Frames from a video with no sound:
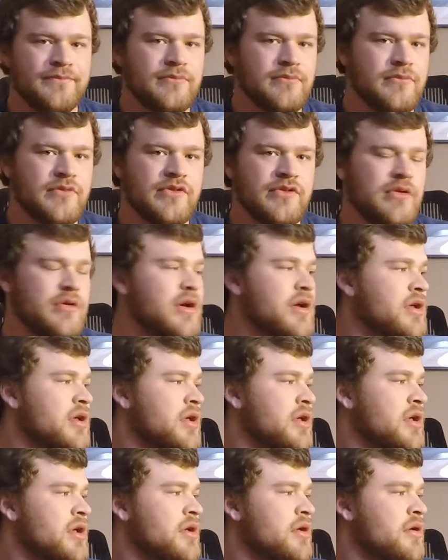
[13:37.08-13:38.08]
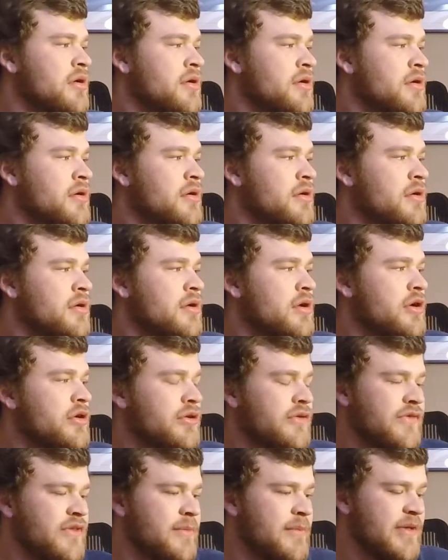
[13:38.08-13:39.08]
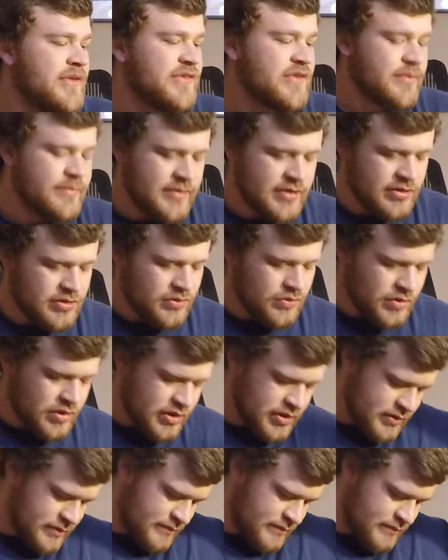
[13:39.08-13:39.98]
So I don't know if they messed up there or what.